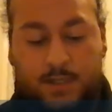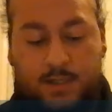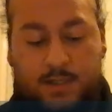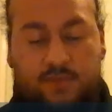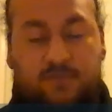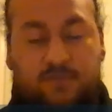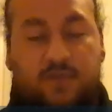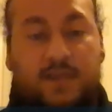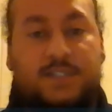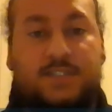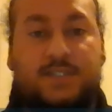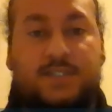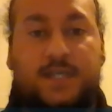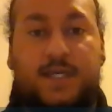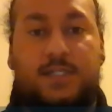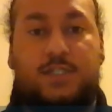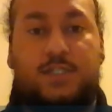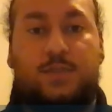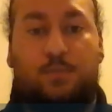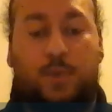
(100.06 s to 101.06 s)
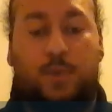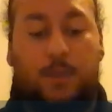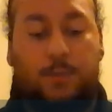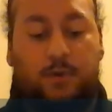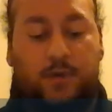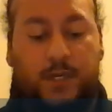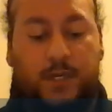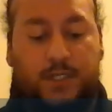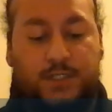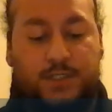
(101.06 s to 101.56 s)
The first stage,
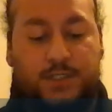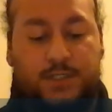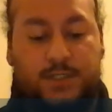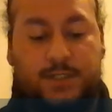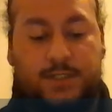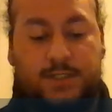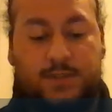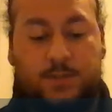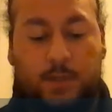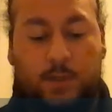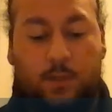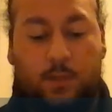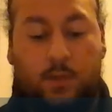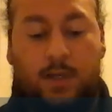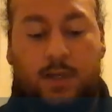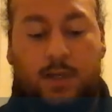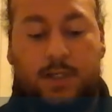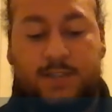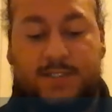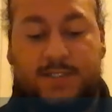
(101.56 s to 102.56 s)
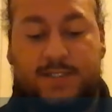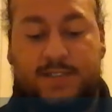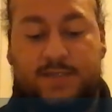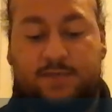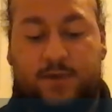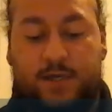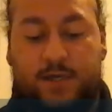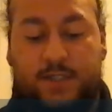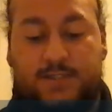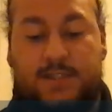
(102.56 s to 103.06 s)
preparation, is where one
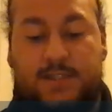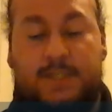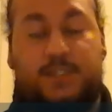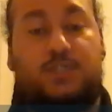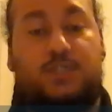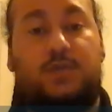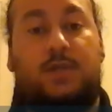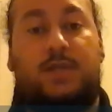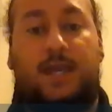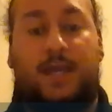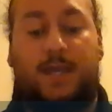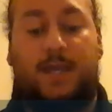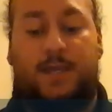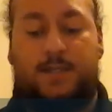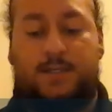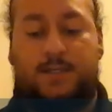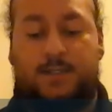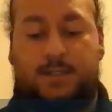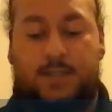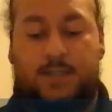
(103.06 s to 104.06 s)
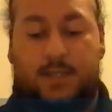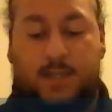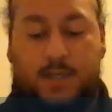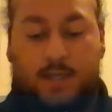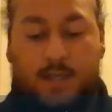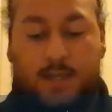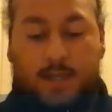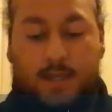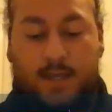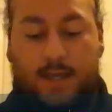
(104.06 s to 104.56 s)
identifies the issue at hand
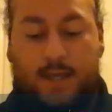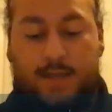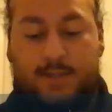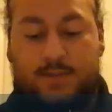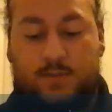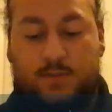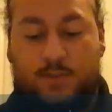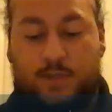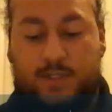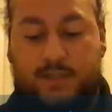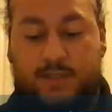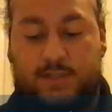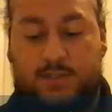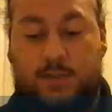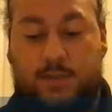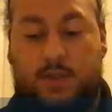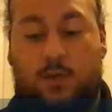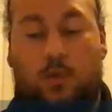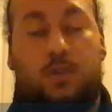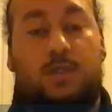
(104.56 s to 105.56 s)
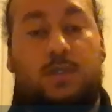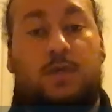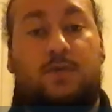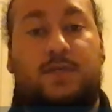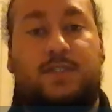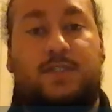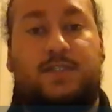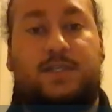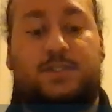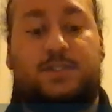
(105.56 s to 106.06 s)
as well as doing all the
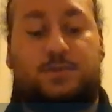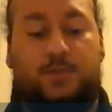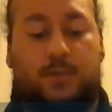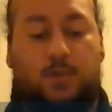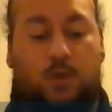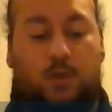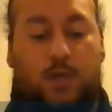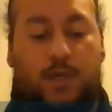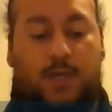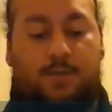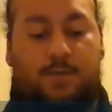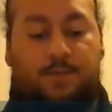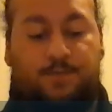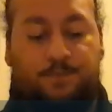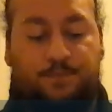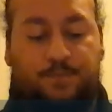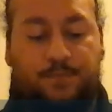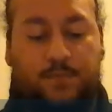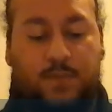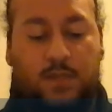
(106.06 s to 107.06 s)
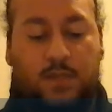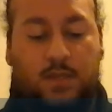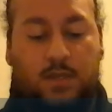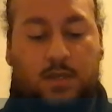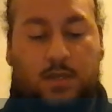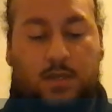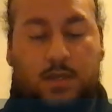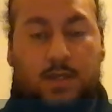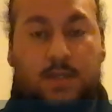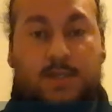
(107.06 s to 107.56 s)
research required.
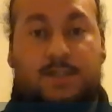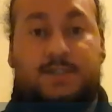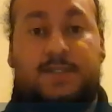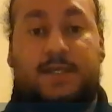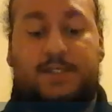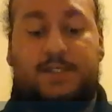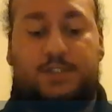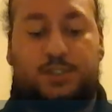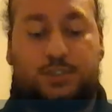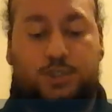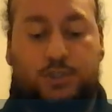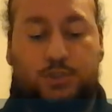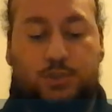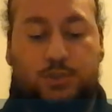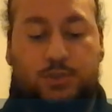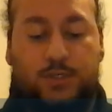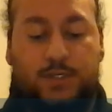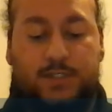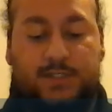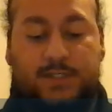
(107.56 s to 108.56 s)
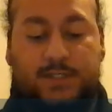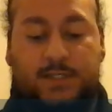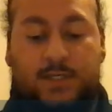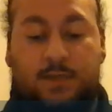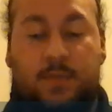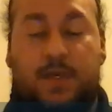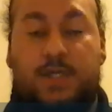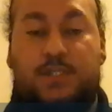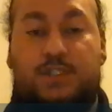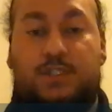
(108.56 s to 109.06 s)
Stage 2 is
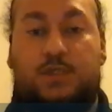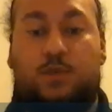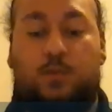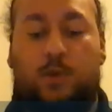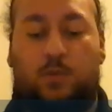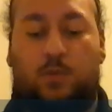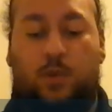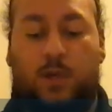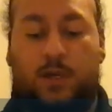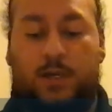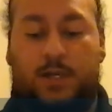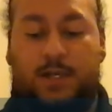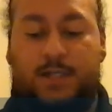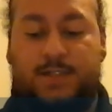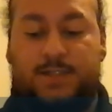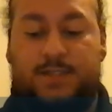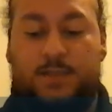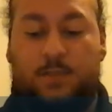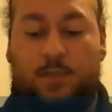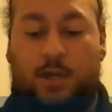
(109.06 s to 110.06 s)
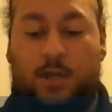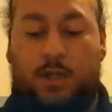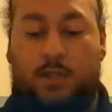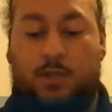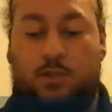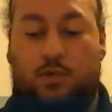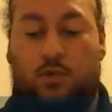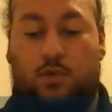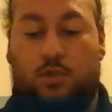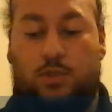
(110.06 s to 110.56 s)
incubation, where one lets their mind
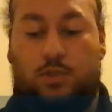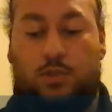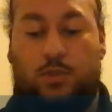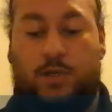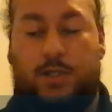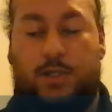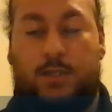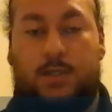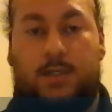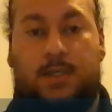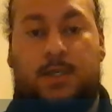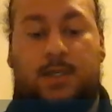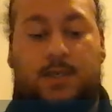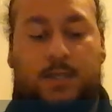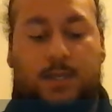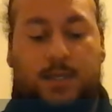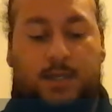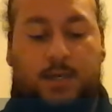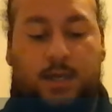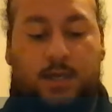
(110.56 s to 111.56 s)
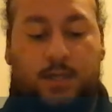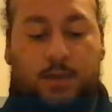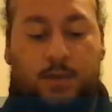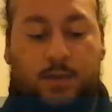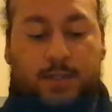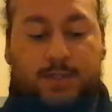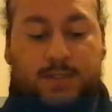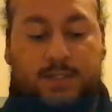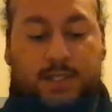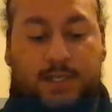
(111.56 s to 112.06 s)
do all the work. In other
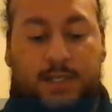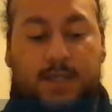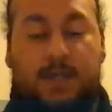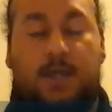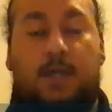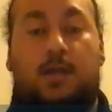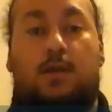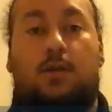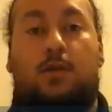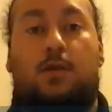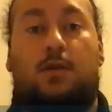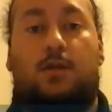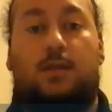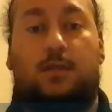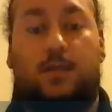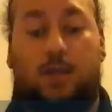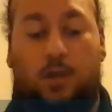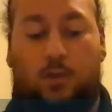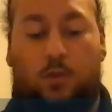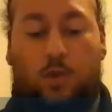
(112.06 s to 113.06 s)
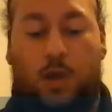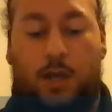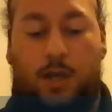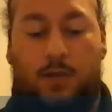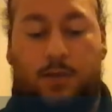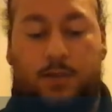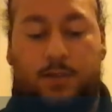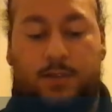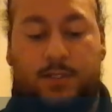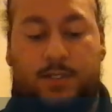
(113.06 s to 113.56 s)
words, letting you go
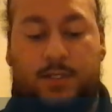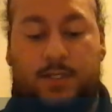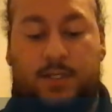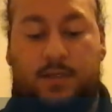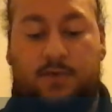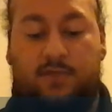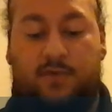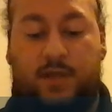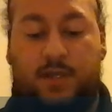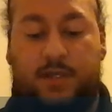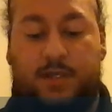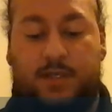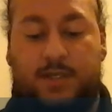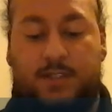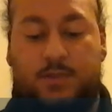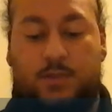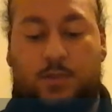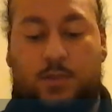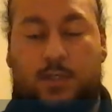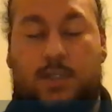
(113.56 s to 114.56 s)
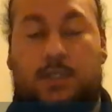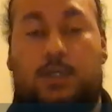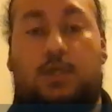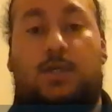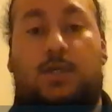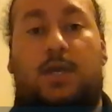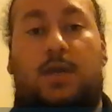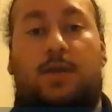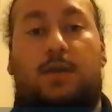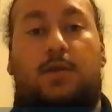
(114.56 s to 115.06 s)
wild, thinking of ideas while you
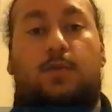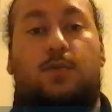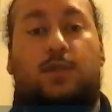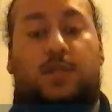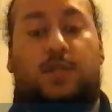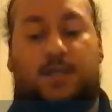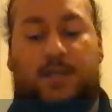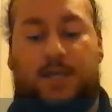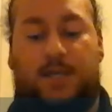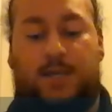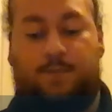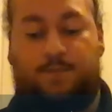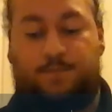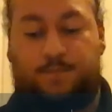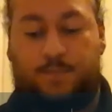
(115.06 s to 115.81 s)
carry on with your day.